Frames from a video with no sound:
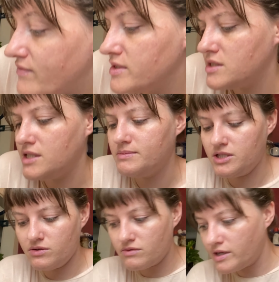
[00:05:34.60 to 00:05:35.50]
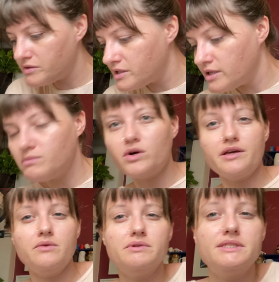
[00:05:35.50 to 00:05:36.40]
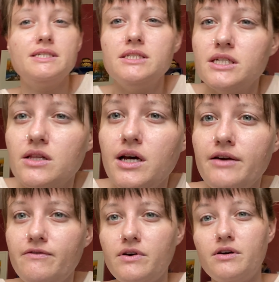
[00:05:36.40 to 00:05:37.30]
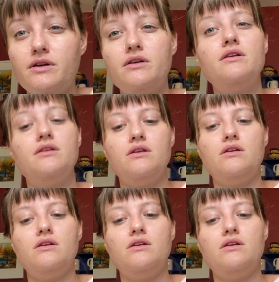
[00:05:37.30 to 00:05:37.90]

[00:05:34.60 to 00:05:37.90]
to tiptoe around him while he was teaching live on